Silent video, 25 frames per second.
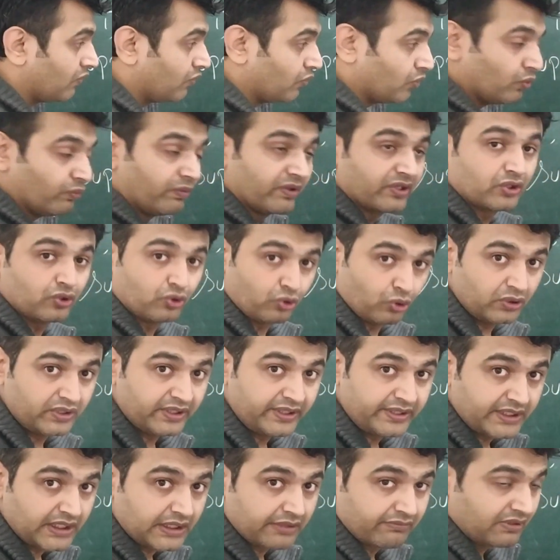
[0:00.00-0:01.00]
over the whole
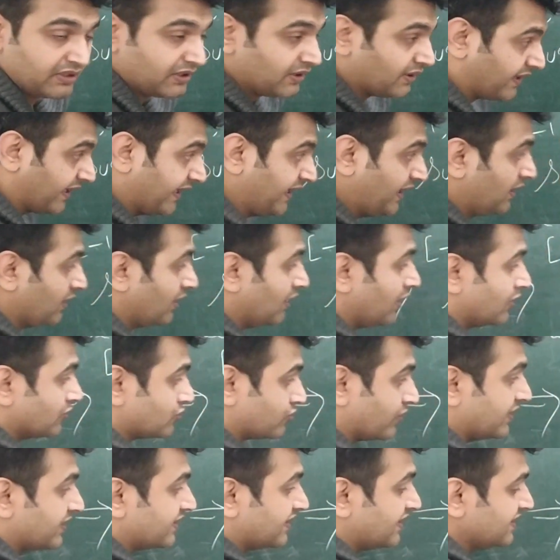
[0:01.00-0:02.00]
interval, right?
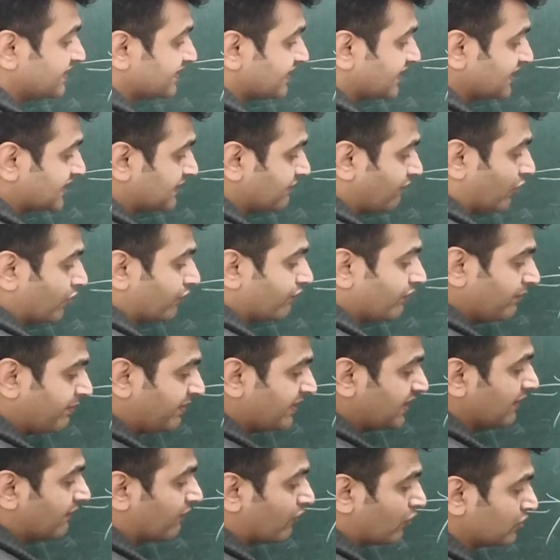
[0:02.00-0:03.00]
So in this case, what will be
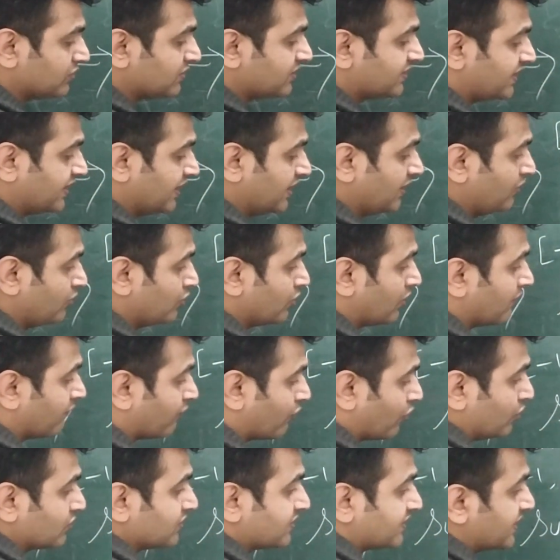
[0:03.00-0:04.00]
the Wronskian? Your
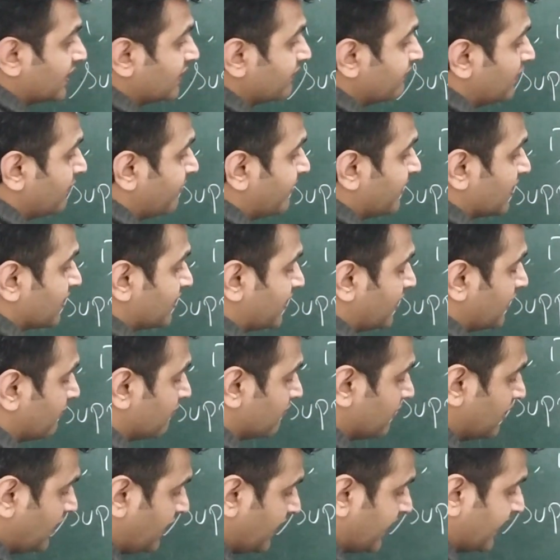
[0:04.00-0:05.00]
Wronskian will be nothing
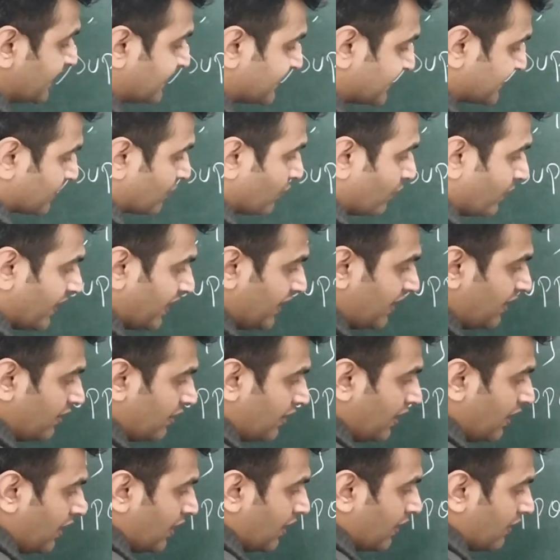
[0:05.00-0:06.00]
but x square
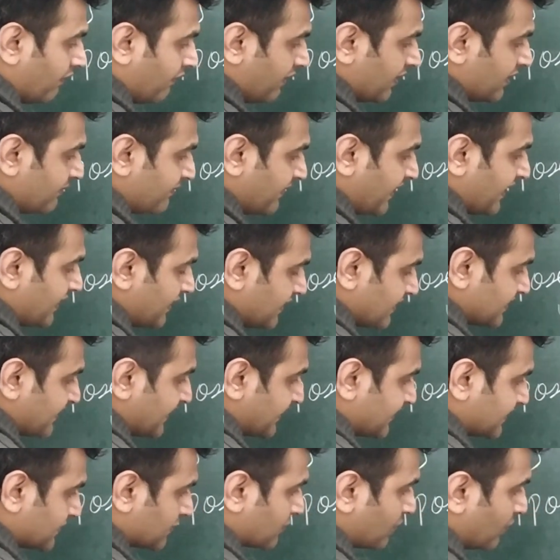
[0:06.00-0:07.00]
1 minus
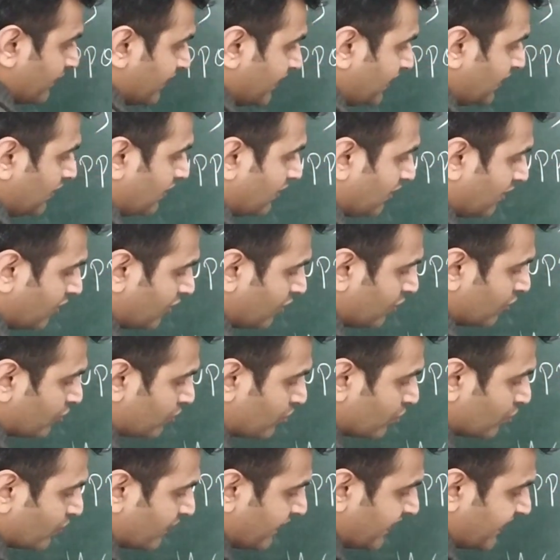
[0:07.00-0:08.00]
x square
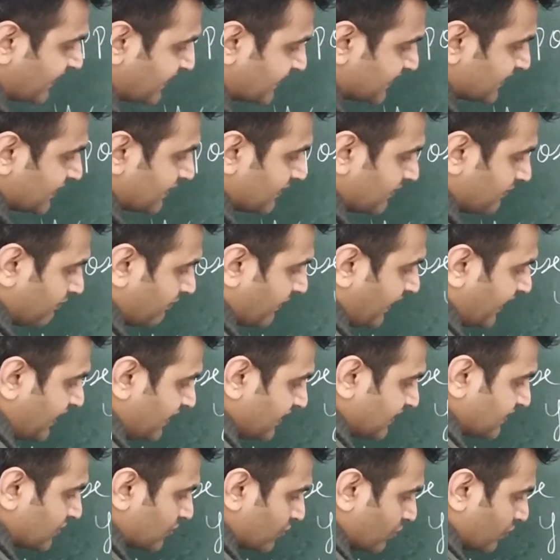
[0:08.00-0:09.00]
2x
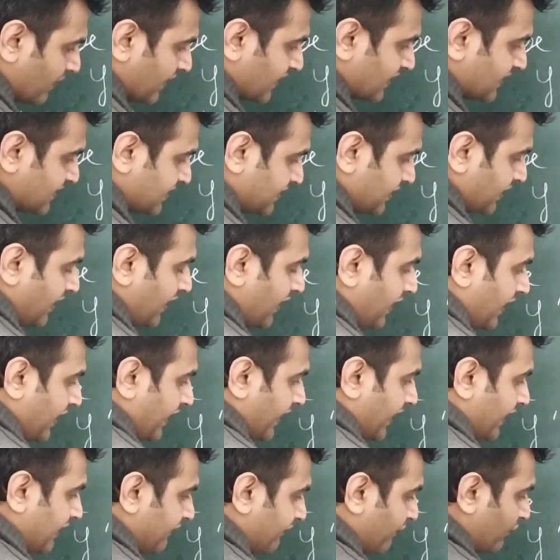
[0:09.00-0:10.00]
minus 2x.
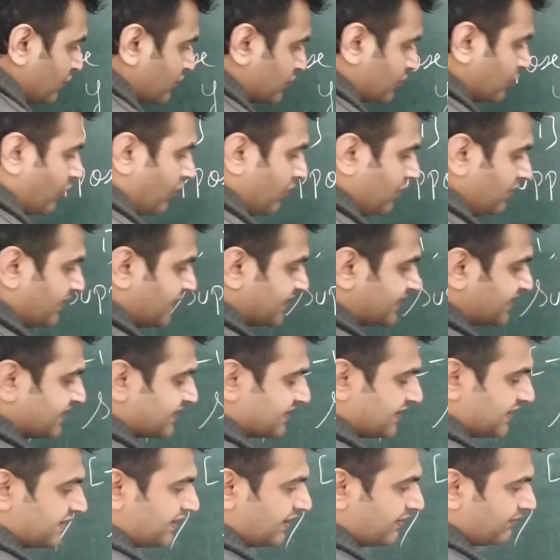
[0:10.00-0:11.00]
And if you solve, this is
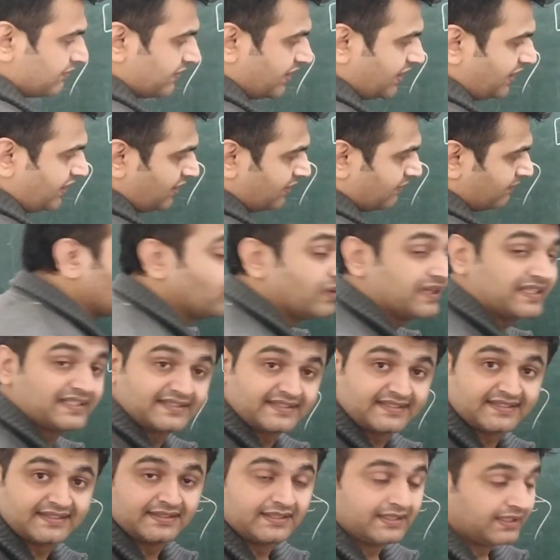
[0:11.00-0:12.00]
nothing but
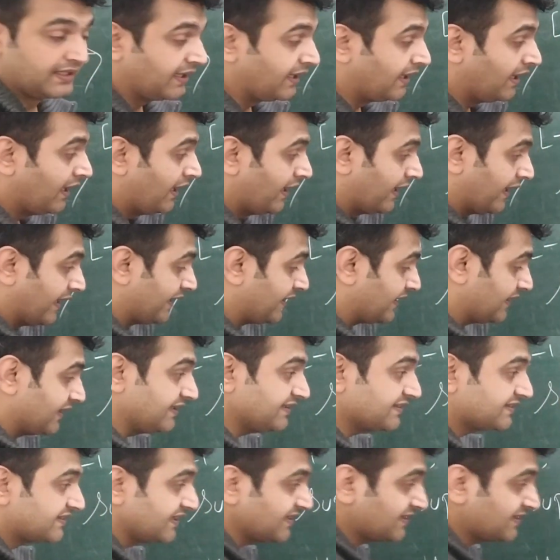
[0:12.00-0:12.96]
2x. And is